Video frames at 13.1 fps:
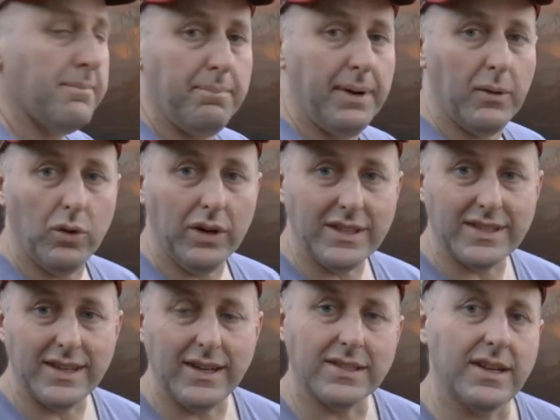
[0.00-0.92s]
But what it
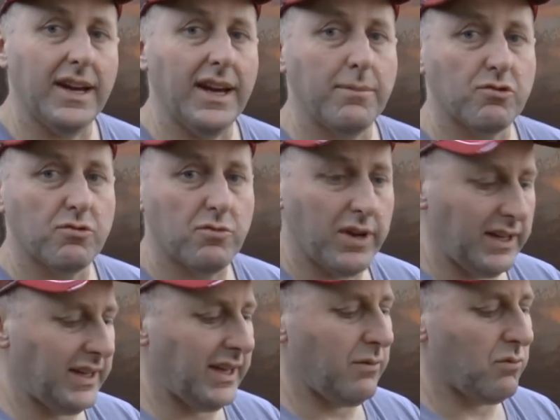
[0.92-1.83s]
does, it aims
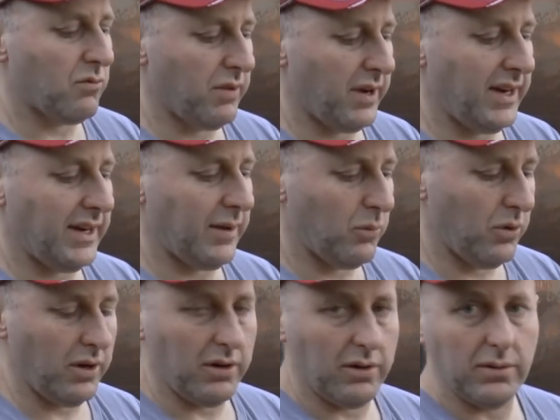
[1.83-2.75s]
really, really
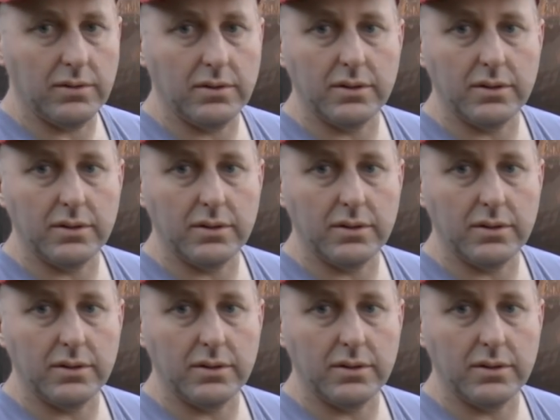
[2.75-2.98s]
well.